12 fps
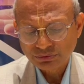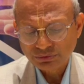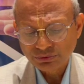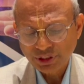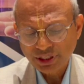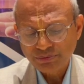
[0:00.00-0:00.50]

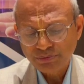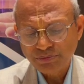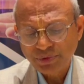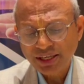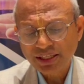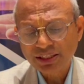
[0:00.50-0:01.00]
we have
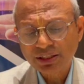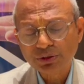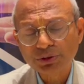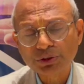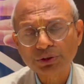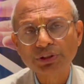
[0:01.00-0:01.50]
made a
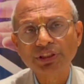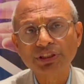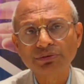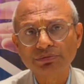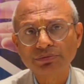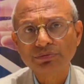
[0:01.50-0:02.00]

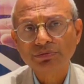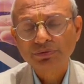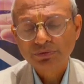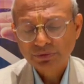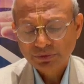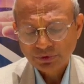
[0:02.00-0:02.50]
consortium
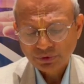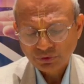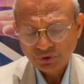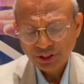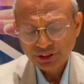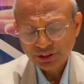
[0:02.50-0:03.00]

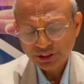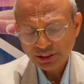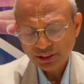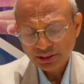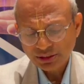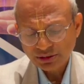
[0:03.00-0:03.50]
with
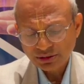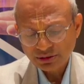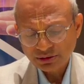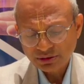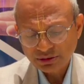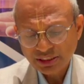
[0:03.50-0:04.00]

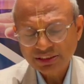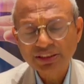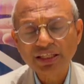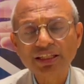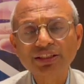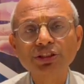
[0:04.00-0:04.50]

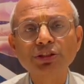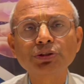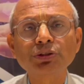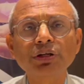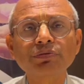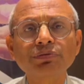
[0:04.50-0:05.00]
National
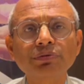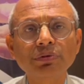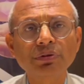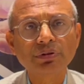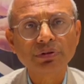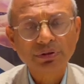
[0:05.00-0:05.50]
Institute of
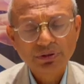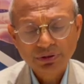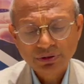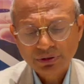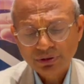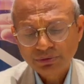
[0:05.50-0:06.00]

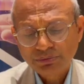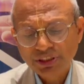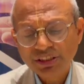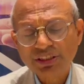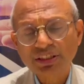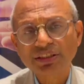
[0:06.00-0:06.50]

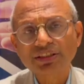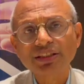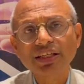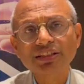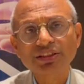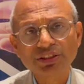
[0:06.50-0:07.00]
Material
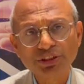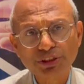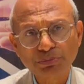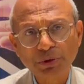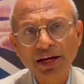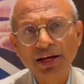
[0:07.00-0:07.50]
Science in
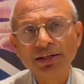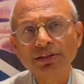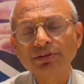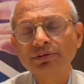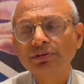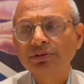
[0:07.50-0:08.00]
Japan,
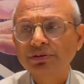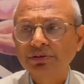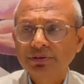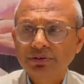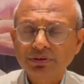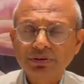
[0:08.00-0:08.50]

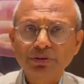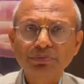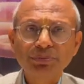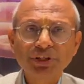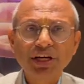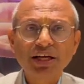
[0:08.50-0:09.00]

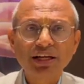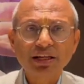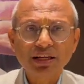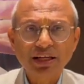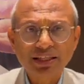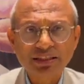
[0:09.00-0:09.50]

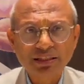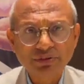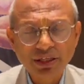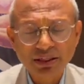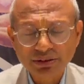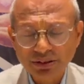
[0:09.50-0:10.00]
PRL
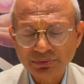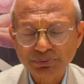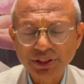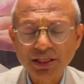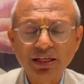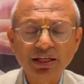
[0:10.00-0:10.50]
Hyderabad,
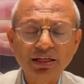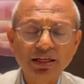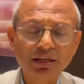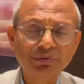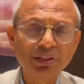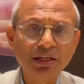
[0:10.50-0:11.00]
PRL
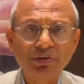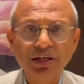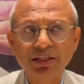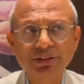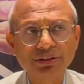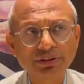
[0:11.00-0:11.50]
Ahmedabad,